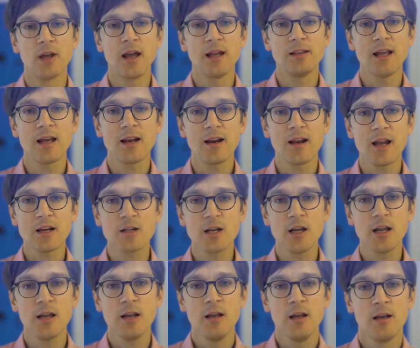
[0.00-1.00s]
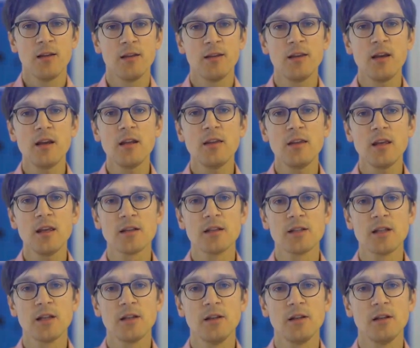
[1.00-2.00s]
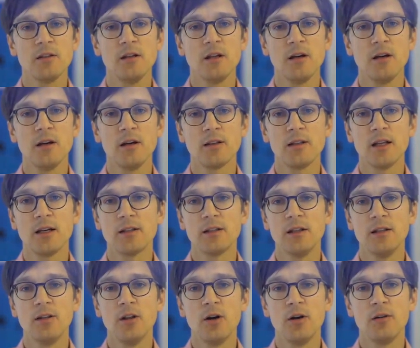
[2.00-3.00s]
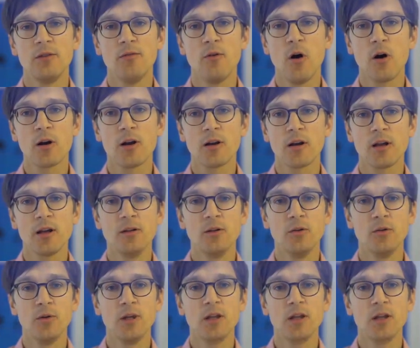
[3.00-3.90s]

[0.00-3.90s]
And there are actually three things that the, the, that the walker can do.